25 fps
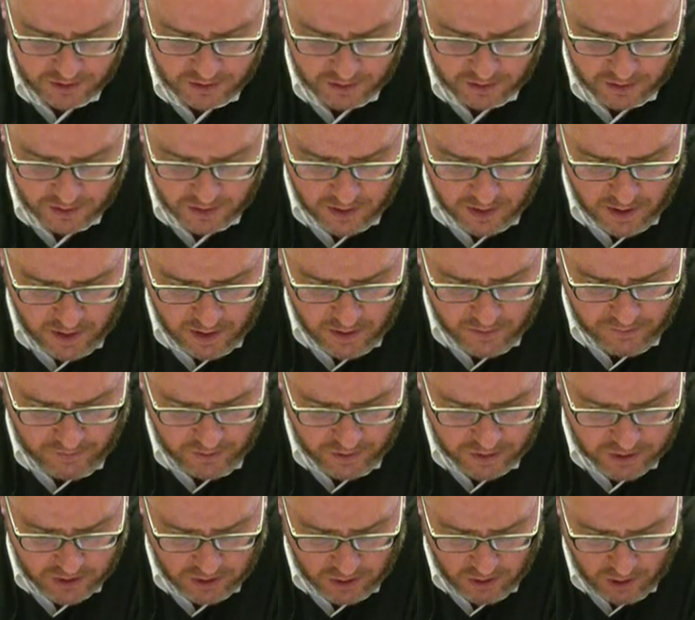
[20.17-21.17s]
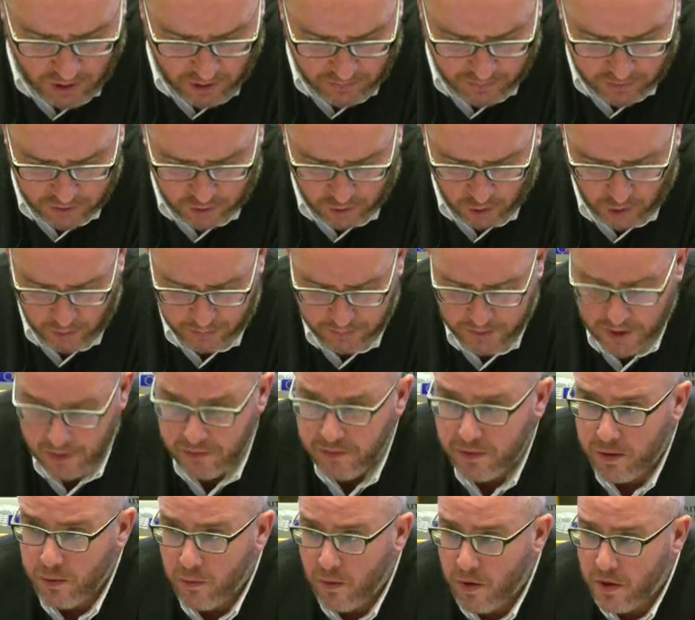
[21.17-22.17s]
And firstly, all of us hope
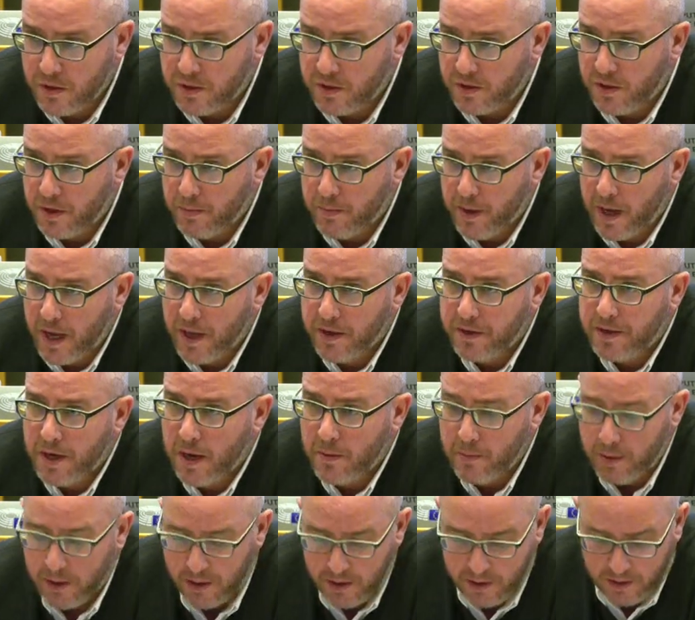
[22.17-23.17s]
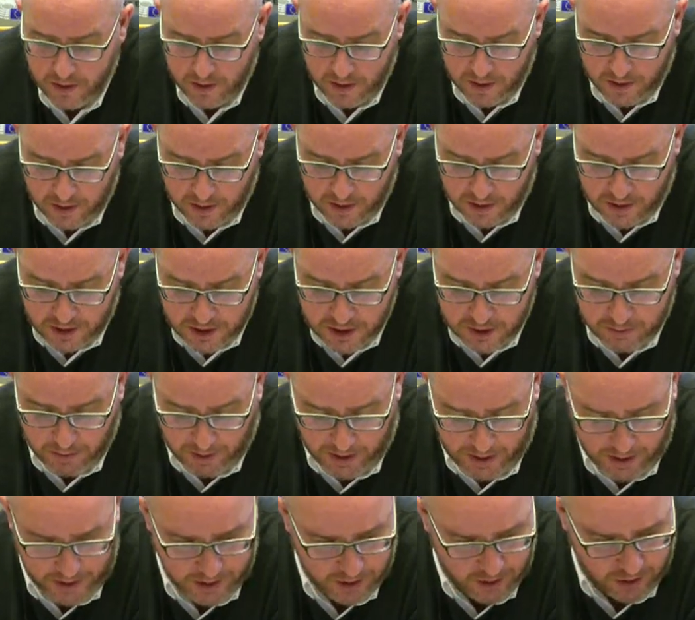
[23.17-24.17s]
that the worst of the pandemic is
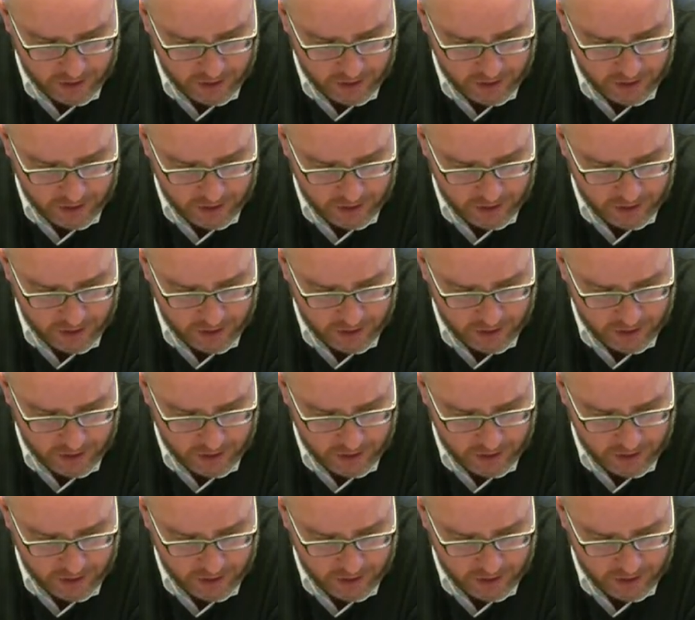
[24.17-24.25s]
behind